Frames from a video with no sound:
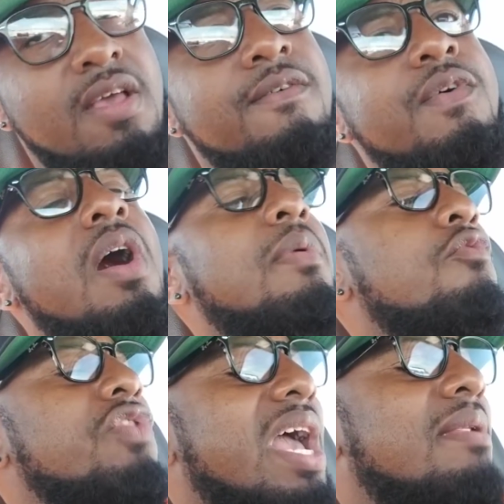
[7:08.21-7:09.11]

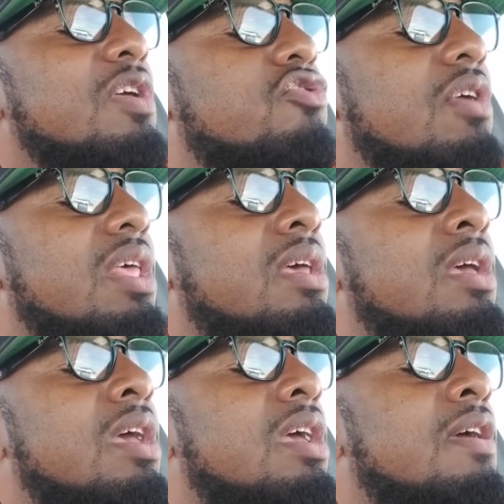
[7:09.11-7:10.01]
Former Real Madrid,
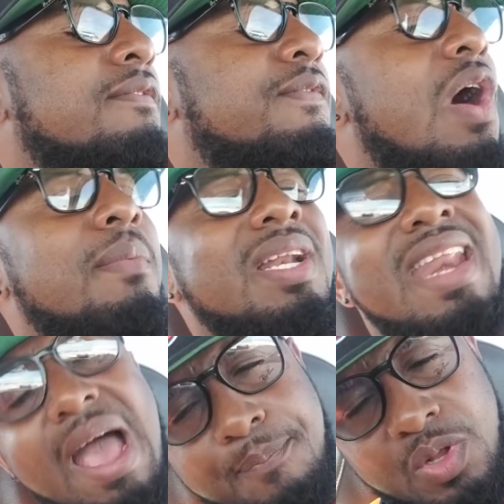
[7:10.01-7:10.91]
former
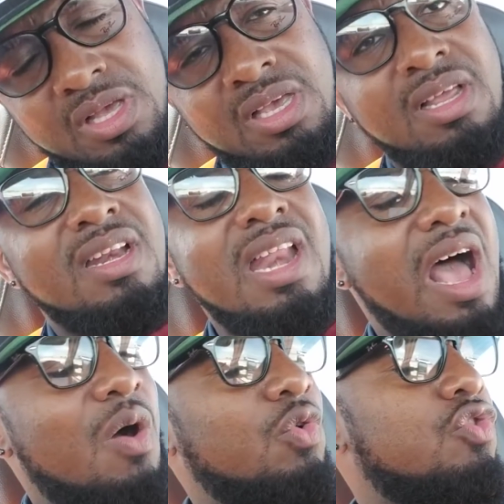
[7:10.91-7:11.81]
Napoli,
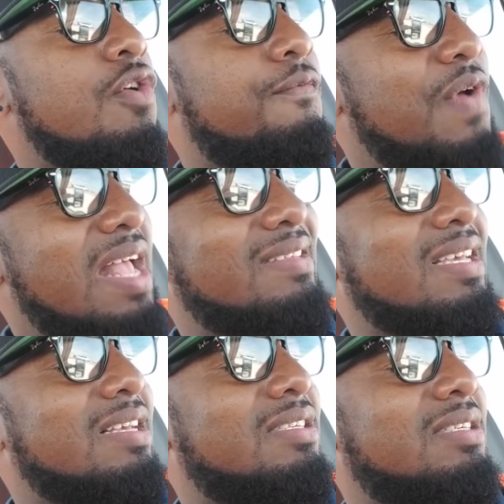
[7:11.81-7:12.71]
now
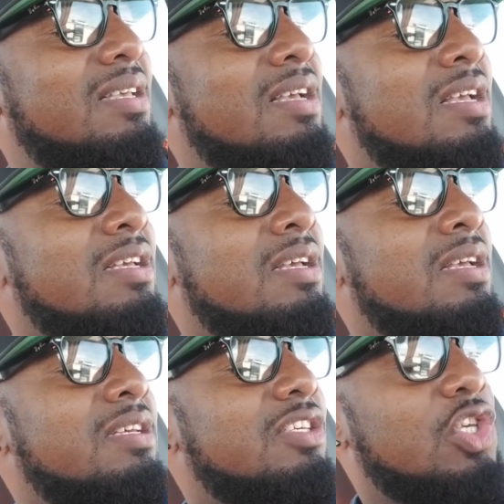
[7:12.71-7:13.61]
Juventus,
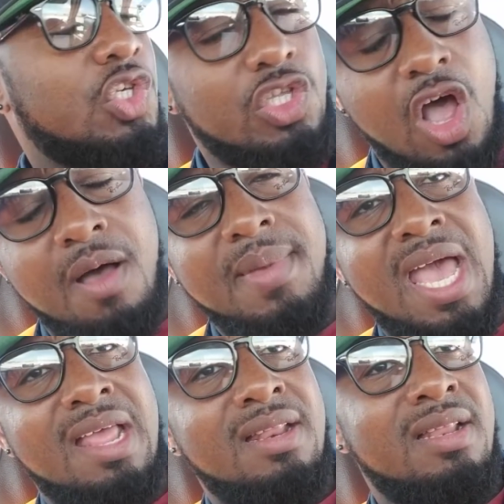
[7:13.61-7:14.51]
star
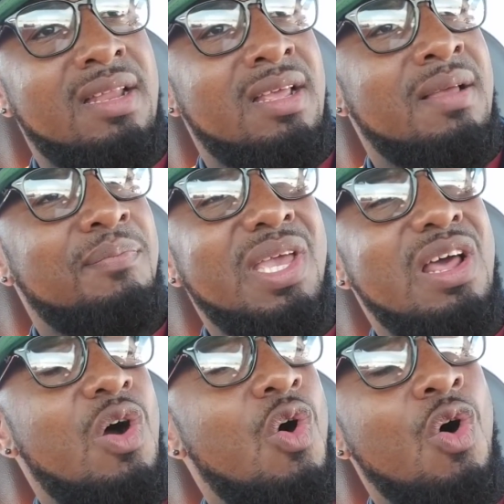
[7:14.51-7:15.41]
man. Paid
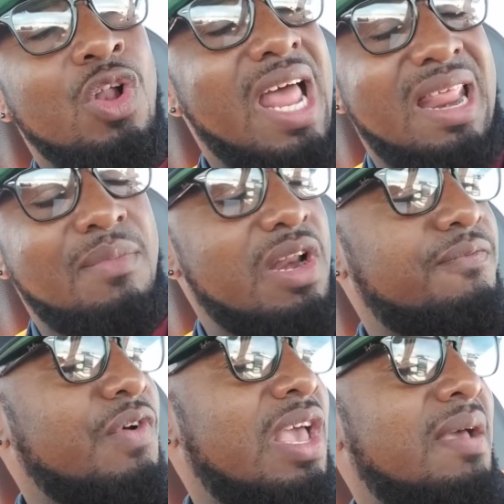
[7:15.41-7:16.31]
a whole lot of money
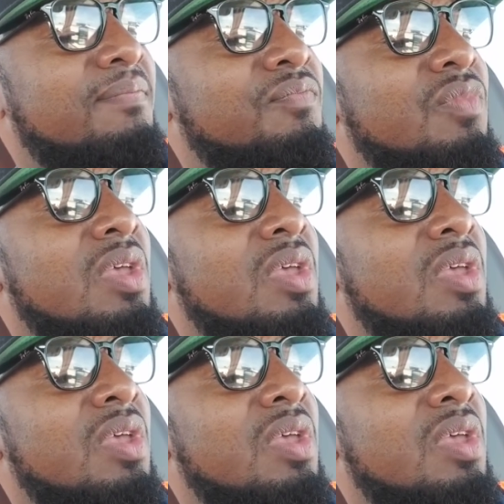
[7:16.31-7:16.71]
for him.